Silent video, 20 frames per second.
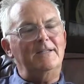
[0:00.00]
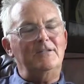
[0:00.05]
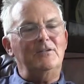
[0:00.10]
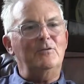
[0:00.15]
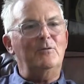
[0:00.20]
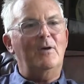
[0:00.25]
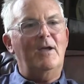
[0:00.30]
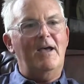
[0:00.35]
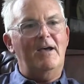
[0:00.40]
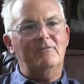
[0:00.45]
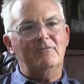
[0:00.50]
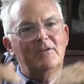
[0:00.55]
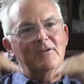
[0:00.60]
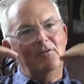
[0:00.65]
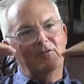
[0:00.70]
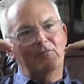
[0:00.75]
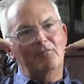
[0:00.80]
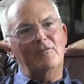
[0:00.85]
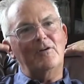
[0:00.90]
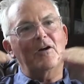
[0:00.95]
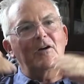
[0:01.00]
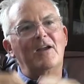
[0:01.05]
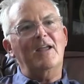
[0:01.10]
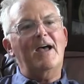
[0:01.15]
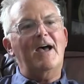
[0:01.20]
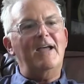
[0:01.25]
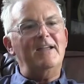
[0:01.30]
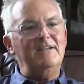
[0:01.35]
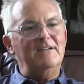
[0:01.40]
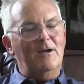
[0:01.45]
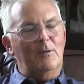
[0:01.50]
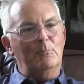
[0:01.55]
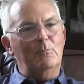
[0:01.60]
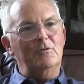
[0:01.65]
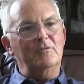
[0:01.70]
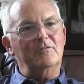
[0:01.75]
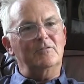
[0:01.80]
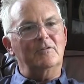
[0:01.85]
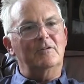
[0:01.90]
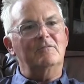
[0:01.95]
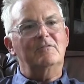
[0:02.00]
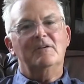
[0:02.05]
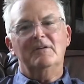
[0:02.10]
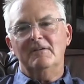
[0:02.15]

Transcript: And you have very high numbers of.